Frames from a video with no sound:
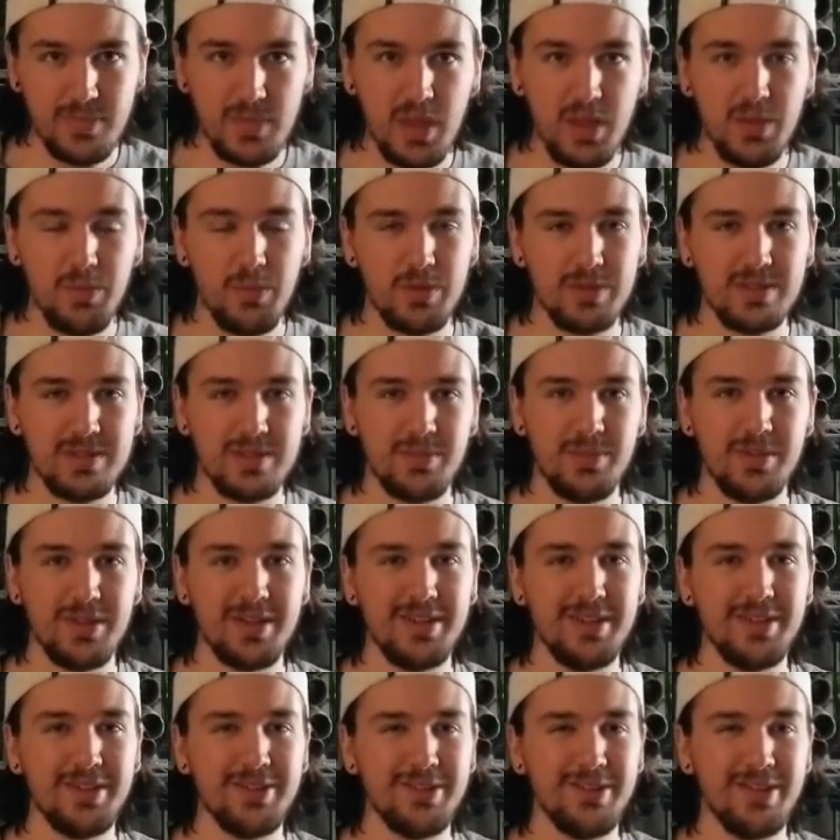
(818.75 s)
What's the big
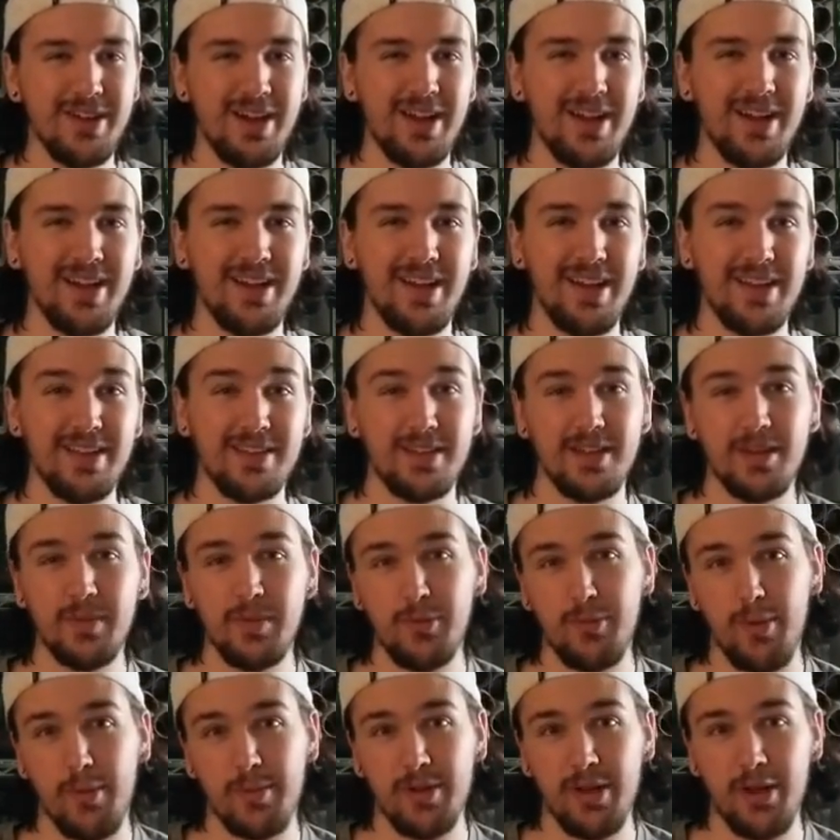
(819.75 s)
deal? It's going to be
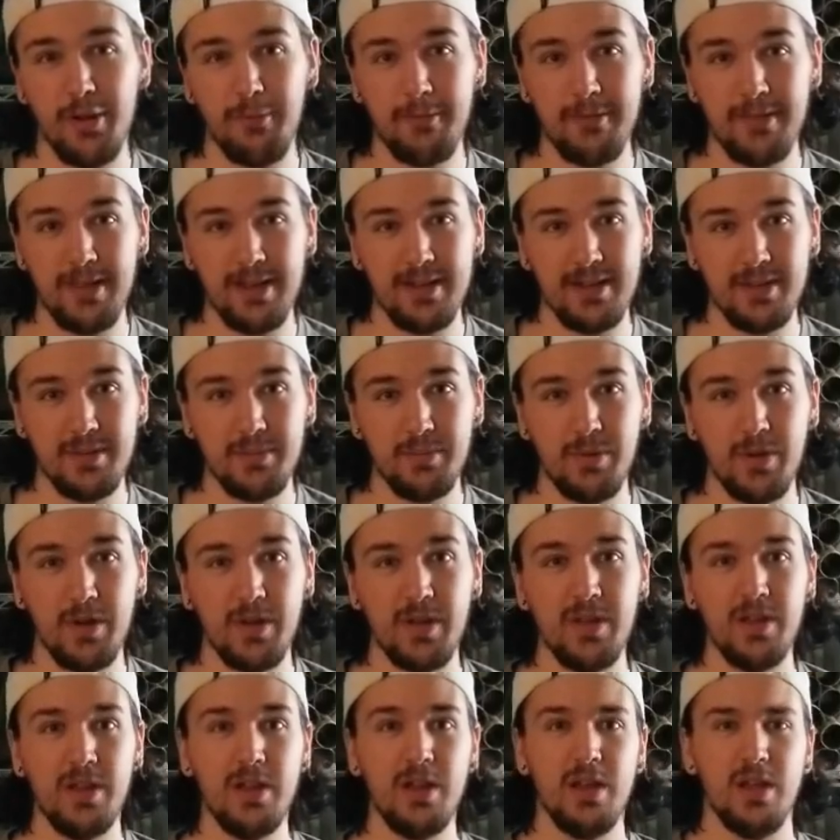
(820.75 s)
reptile related,
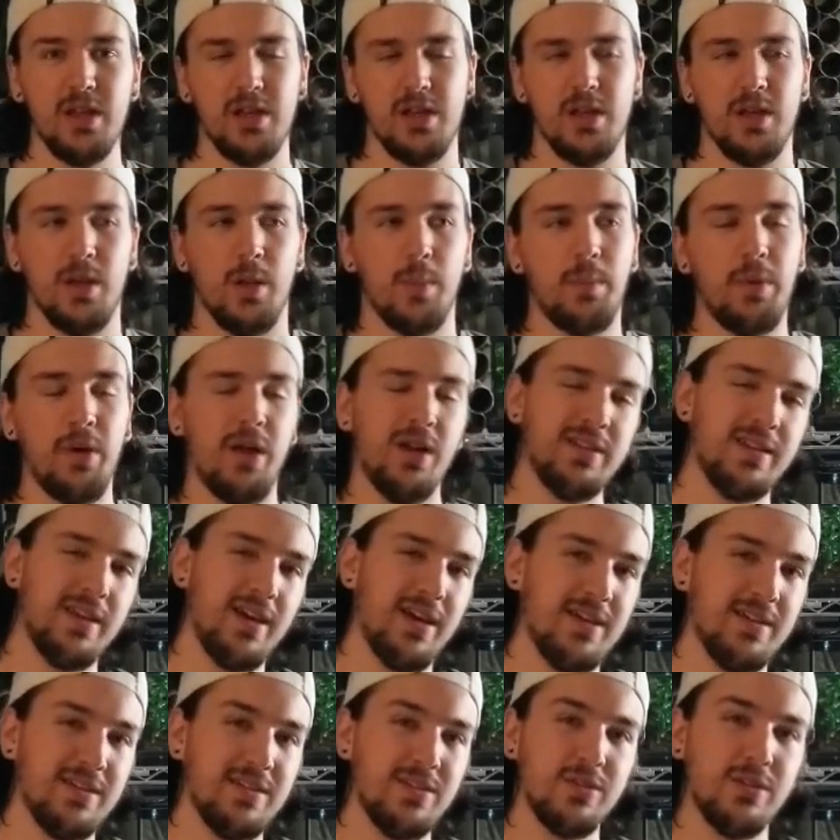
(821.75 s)
but
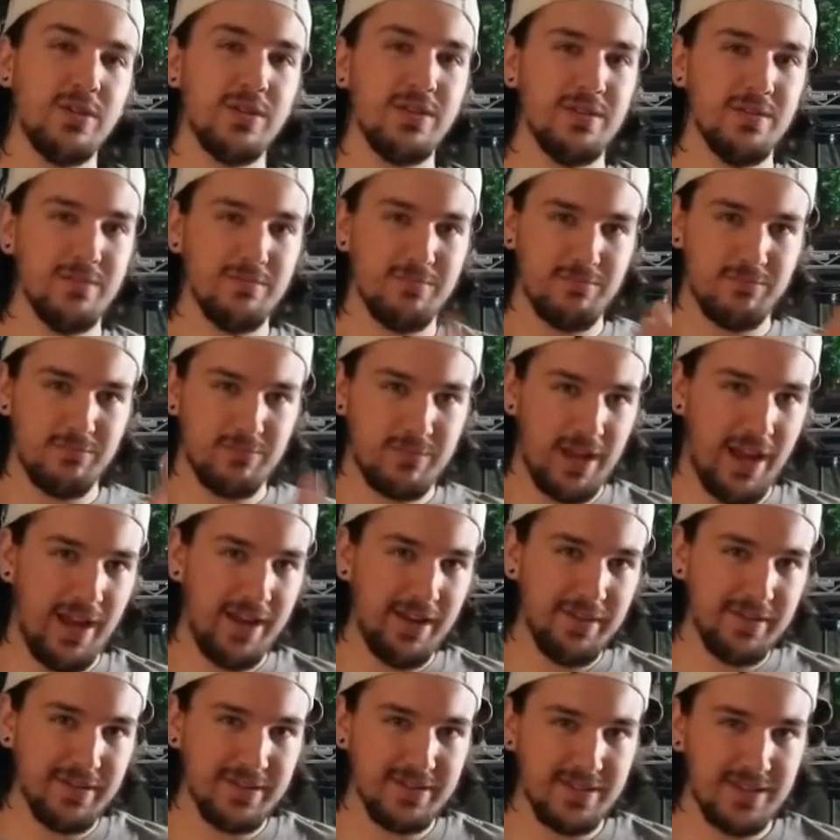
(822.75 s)
podcasts, you can kind of
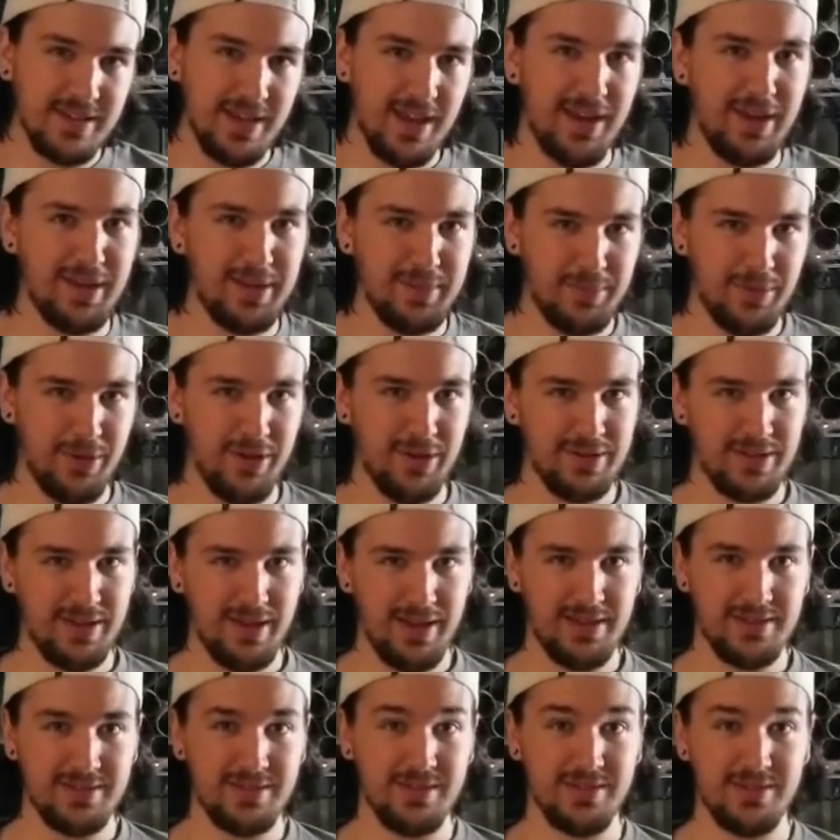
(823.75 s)
listen to any
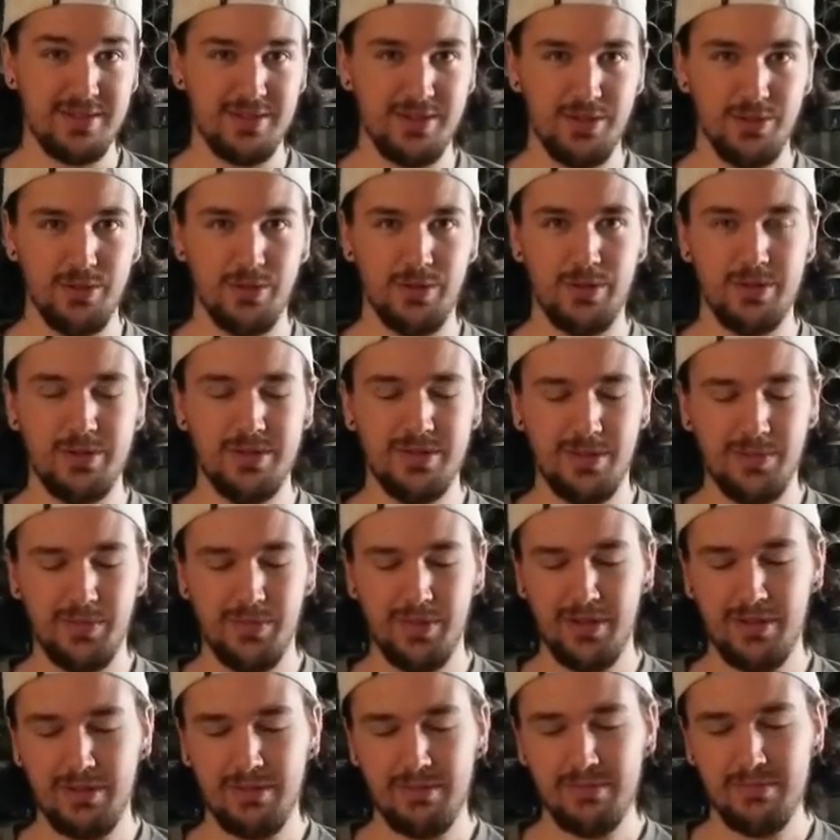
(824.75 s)
podcast and still learn
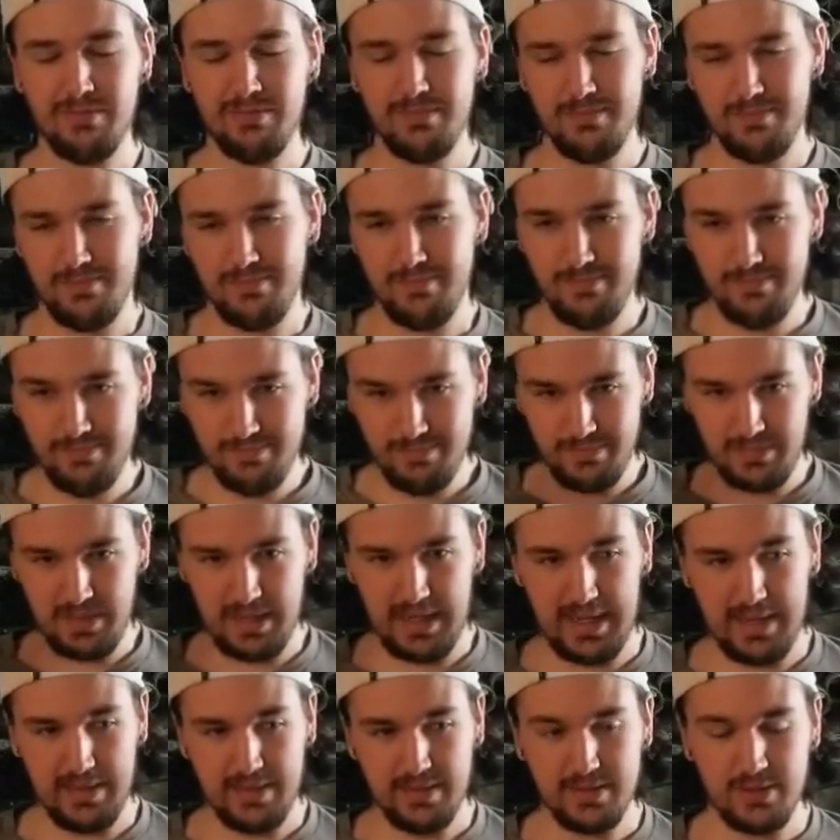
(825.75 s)
something.
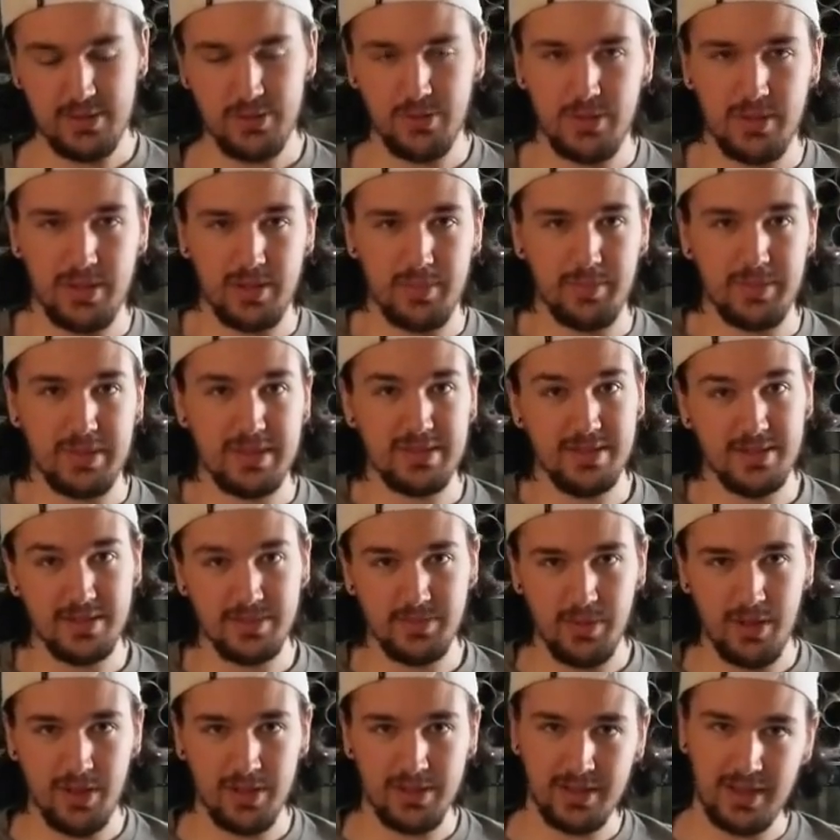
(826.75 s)
I listen to a lot of business
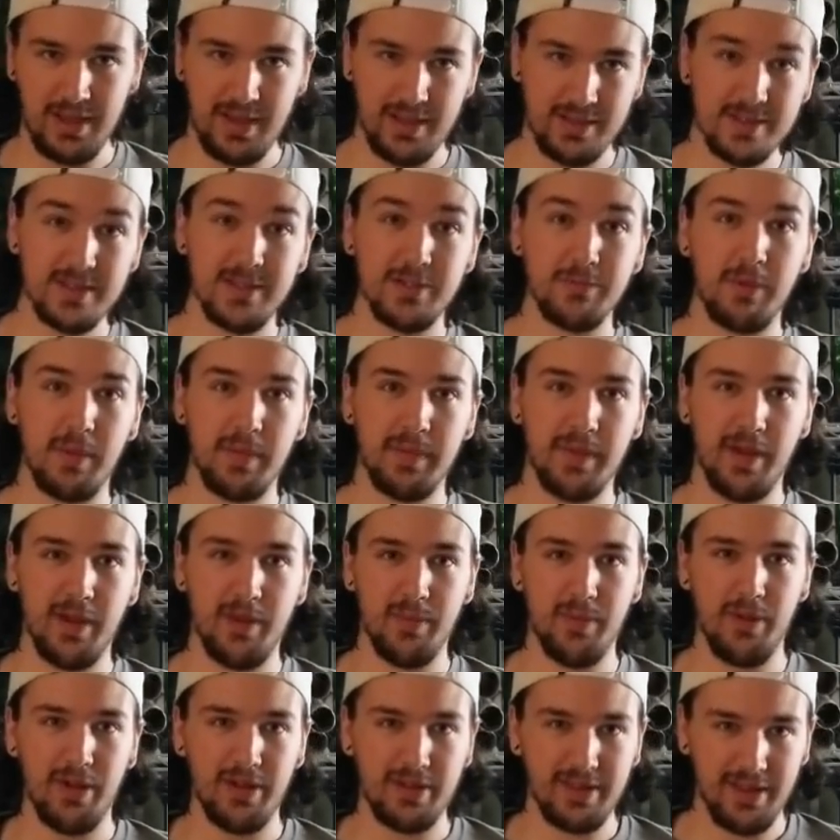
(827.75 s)
podcasts and reptile
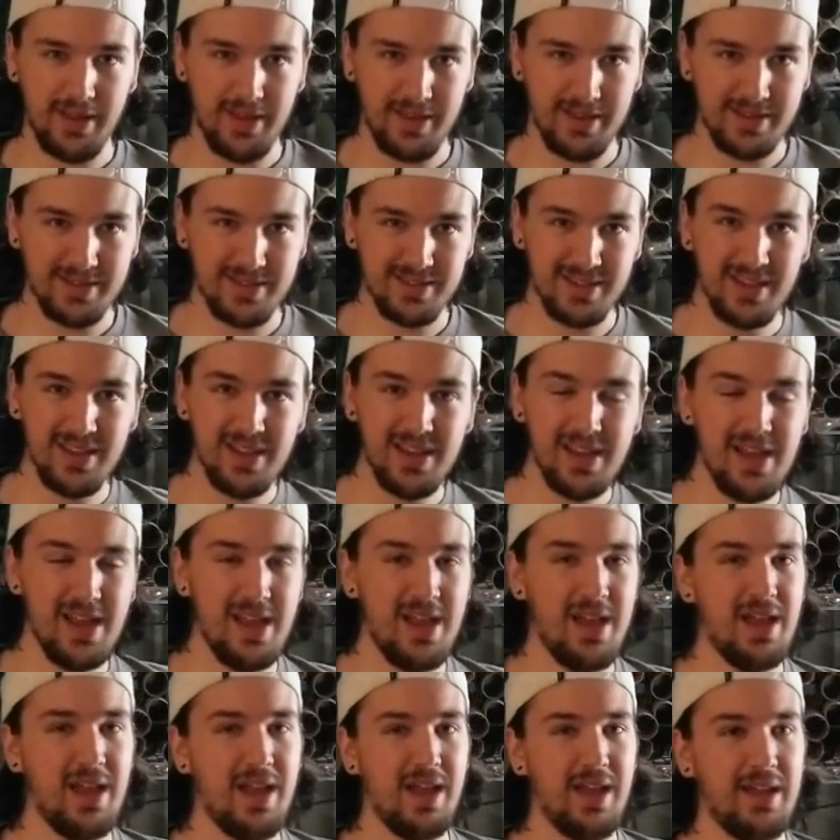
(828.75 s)
podcasts.
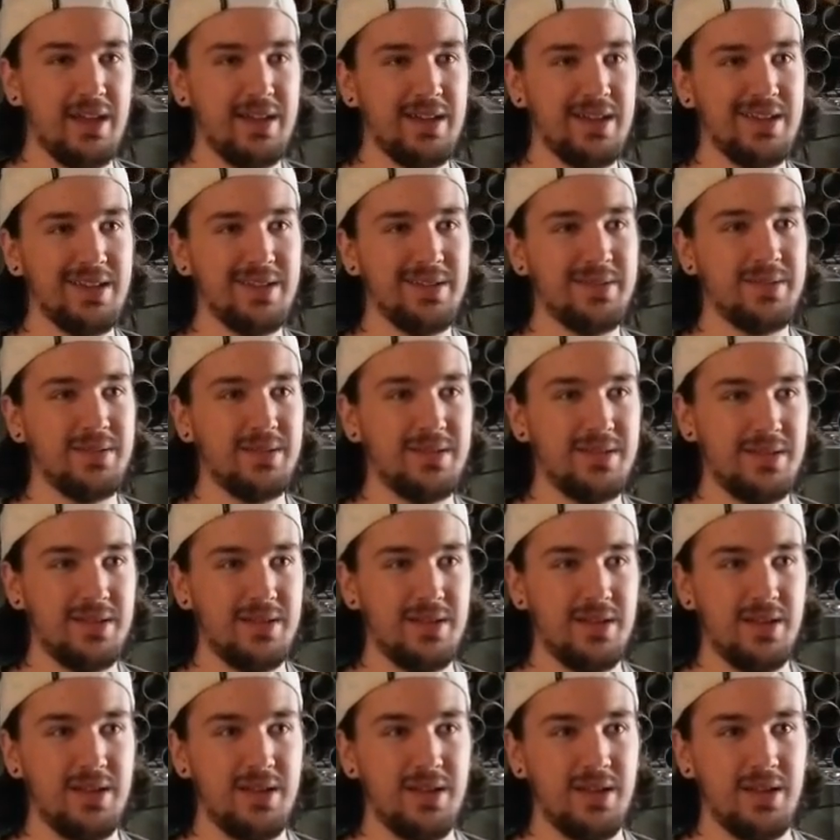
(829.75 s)

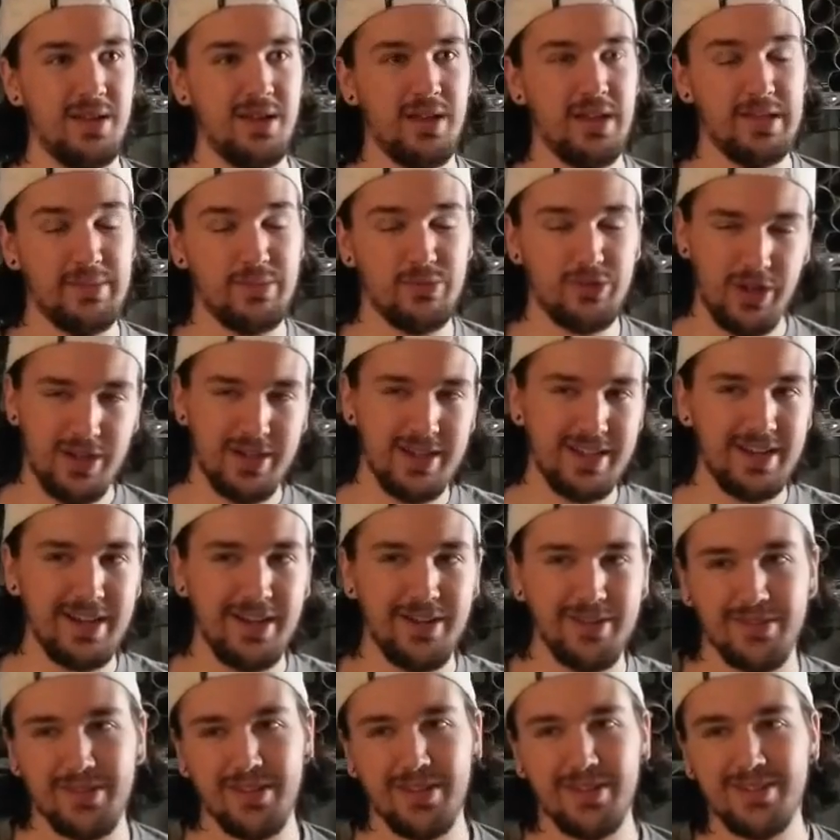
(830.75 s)
I'm trying to get
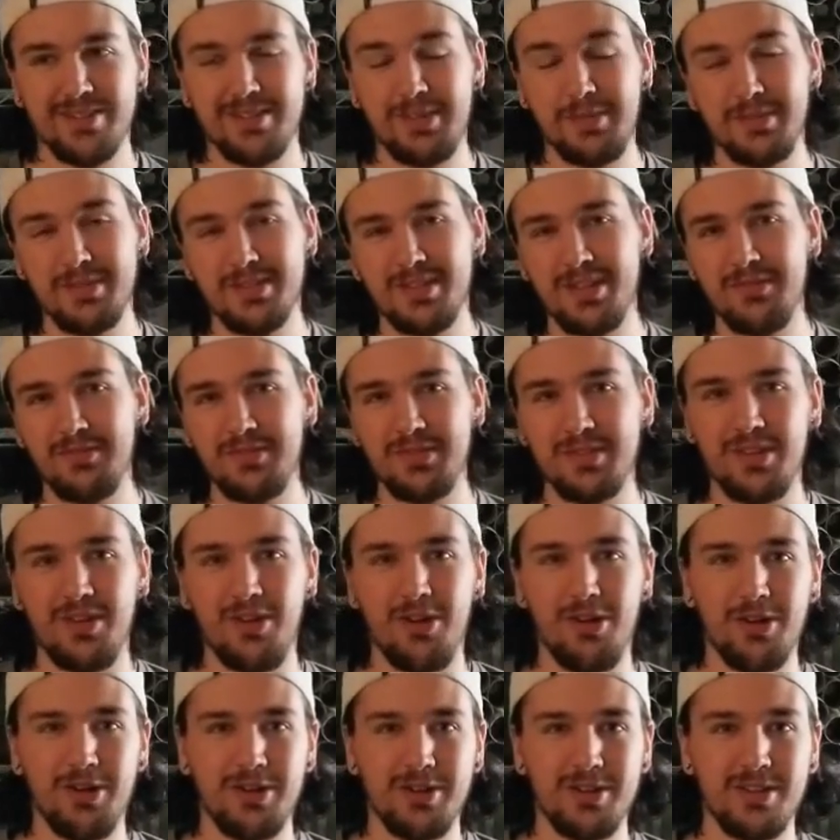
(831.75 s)
out there. Some stuff is
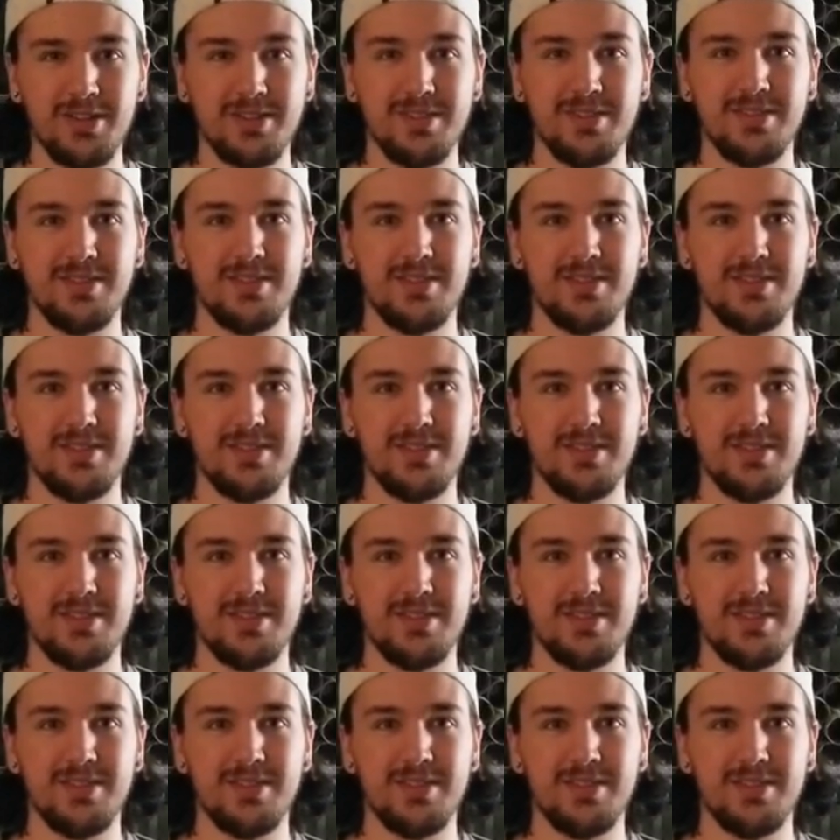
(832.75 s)
hard because